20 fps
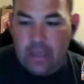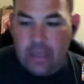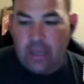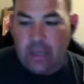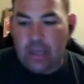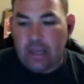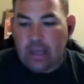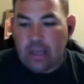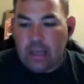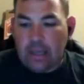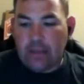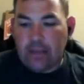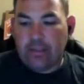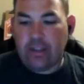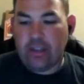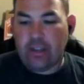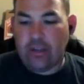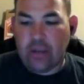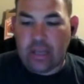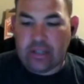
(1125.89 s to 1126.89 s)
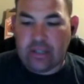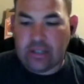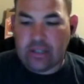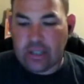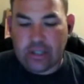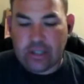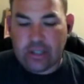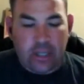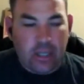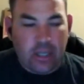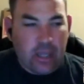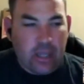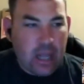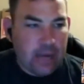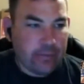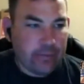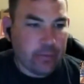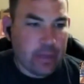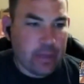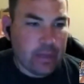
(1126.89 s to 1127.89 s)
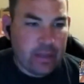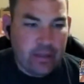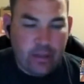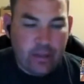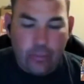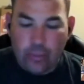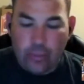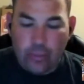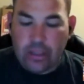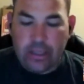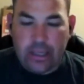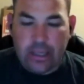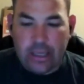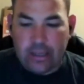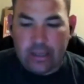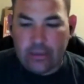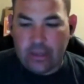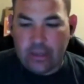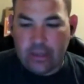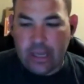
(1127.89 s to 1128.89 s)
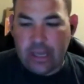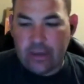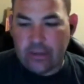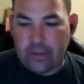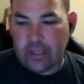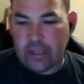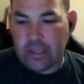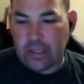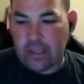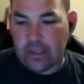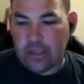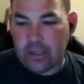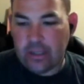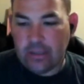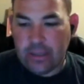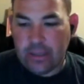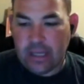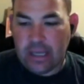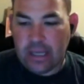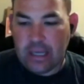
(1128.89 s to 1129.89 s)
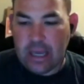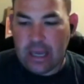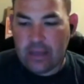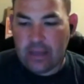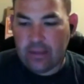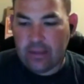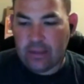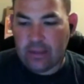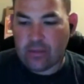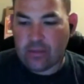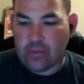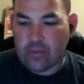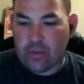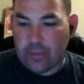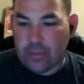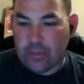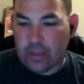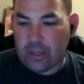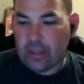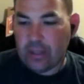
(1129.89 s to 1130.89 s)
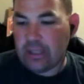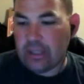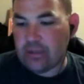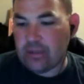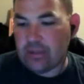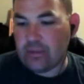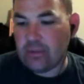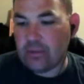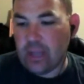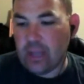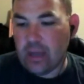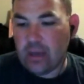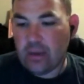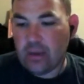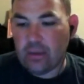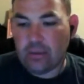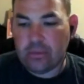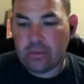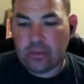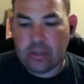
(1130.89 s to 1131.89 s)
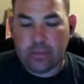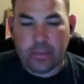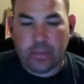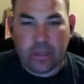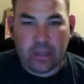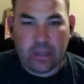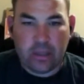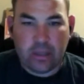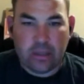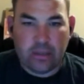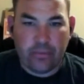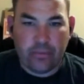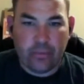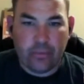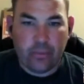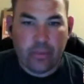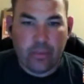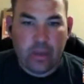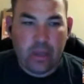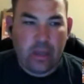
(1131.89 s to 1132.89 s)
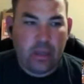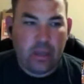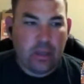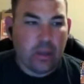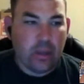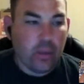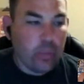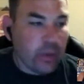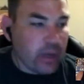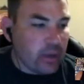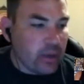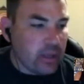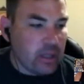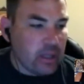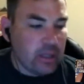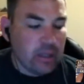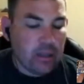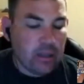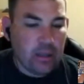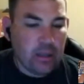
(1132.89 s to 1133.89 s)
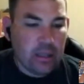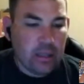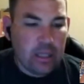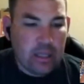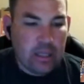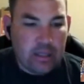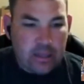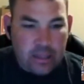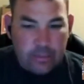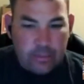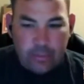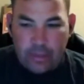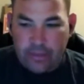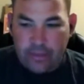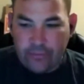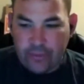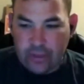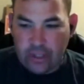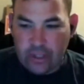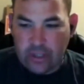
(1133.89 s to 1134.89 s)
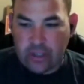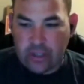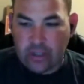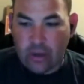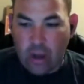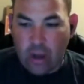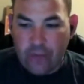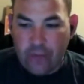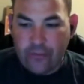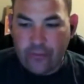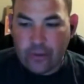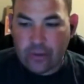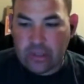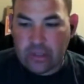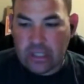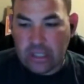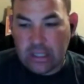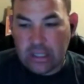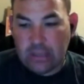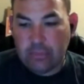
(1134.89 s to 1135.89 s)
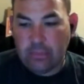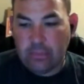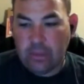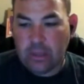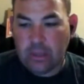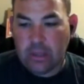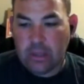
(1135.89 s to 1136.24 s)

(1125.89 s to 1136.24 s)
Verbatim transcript: Yeah, I mean, I think you guys touched on a lot of them. I think Willie Anderson would be a guy I think is criminally too low just because of you know where he he did play for such an awful team.